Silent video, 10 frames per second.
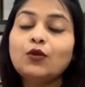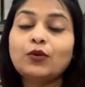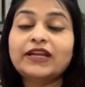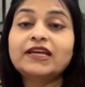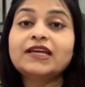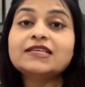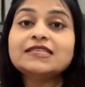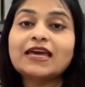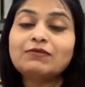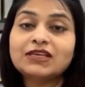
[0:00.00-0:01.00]
One is
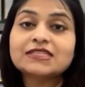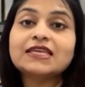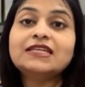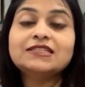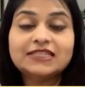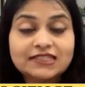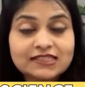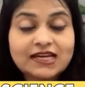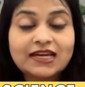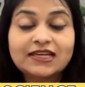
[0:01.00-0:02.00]
MS in data
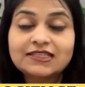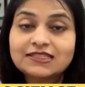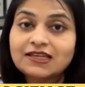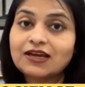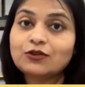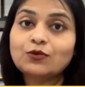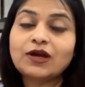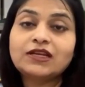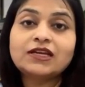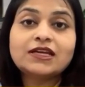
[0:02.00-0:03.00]
science, the other
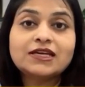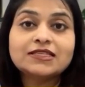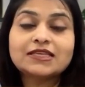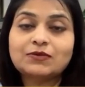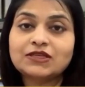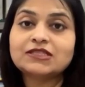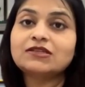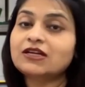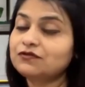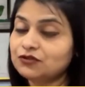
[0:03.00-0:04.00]
one is MS in
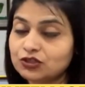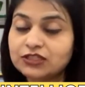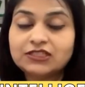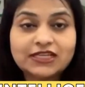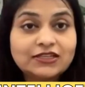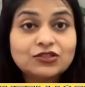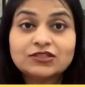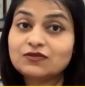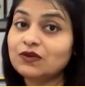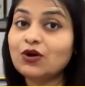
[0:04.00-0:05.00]
artificial
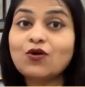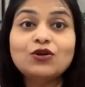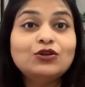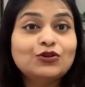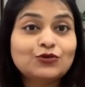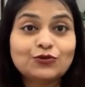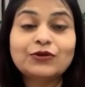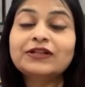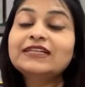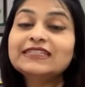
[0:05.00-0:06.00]
intelligence. We all know
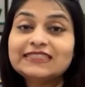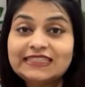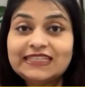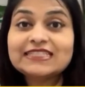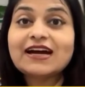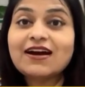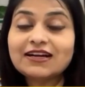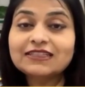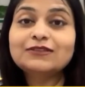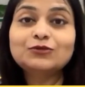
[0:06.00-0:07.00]
these
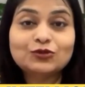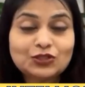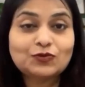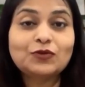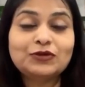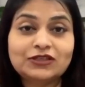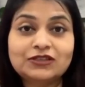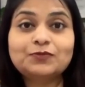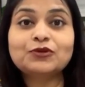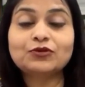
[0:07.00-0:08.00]
are the most
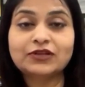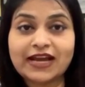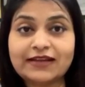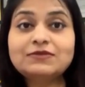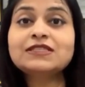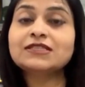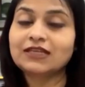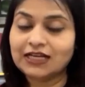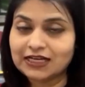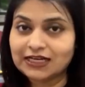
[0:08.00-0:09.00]
popular programs
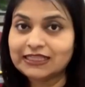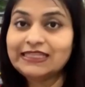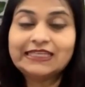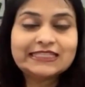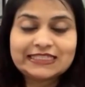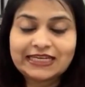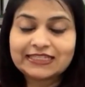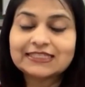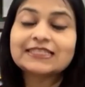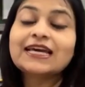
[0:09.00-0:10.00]
uh, these
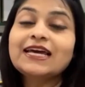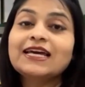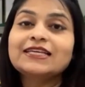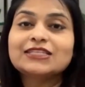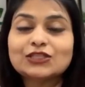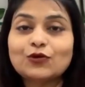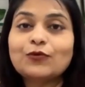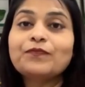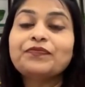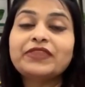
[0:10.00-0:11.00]
days.
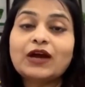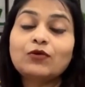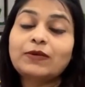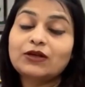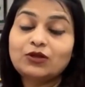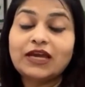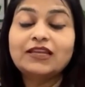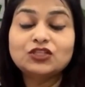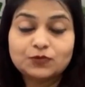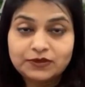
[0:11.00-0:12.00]
So now about the
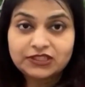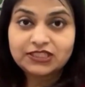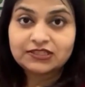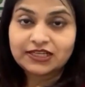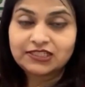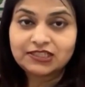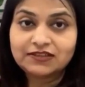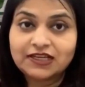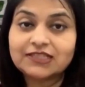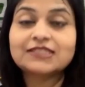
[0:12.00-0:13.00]
eligibility
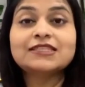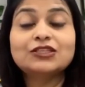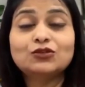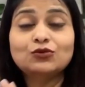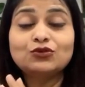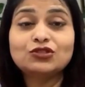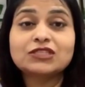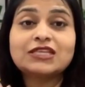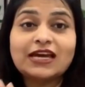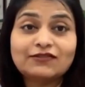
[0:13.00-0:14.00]
criteria. You
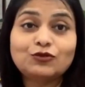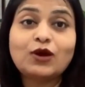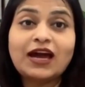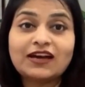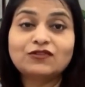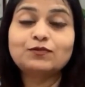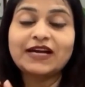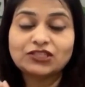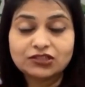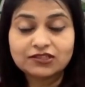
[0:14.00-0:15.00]
just have to have a
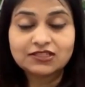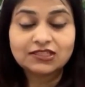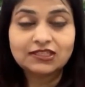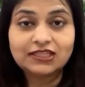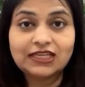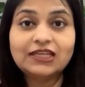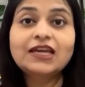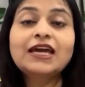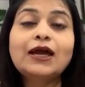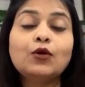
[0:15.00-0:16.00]
bachelor's degree
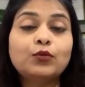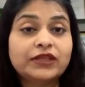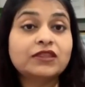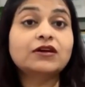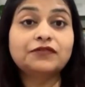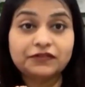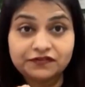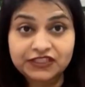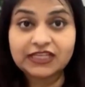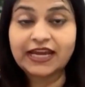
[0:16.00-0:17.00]
with a
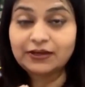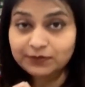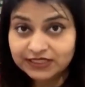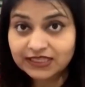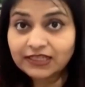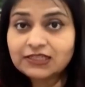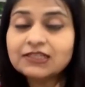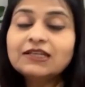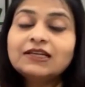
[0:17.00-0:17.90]
59%.